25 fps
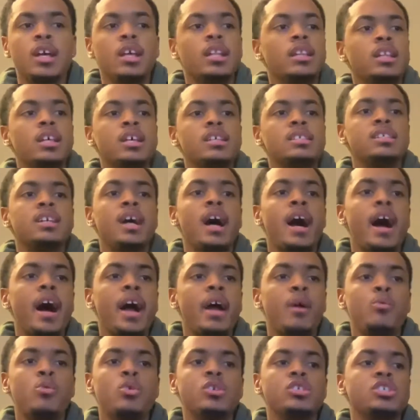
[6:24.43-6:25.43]
This guy
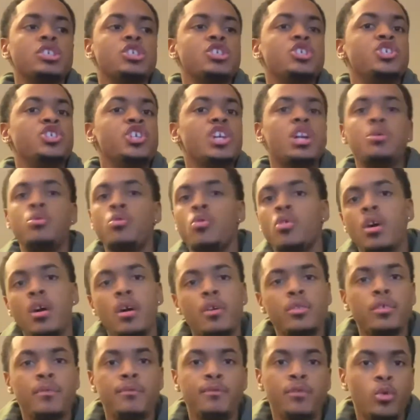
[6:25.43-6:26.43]
was a general
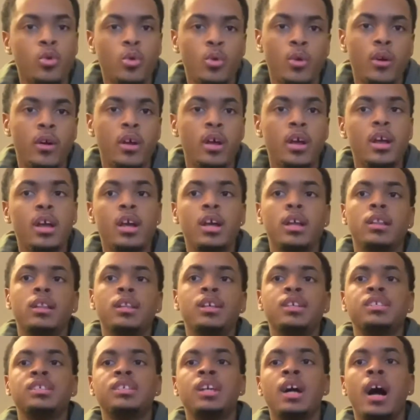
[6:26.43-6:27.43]
on the floor.
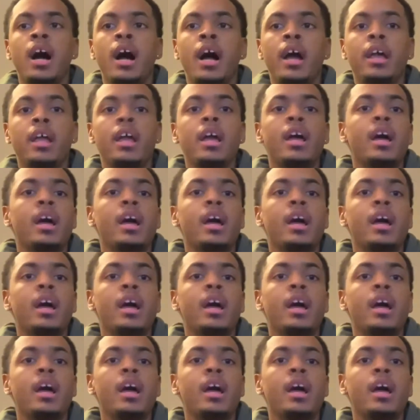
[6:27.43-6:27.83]
This guy